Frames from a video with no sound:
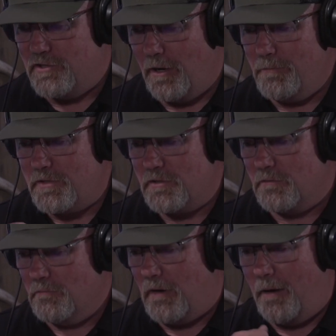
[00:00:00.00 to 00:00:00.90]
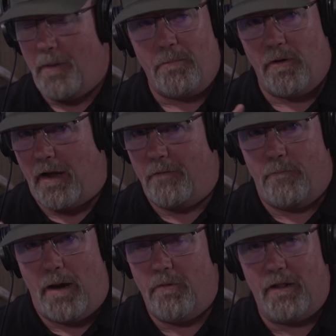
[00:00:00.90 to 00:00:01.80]
jumpsuit. I remember
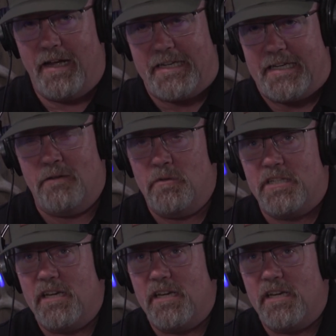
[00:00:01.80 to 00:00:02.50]
it like it was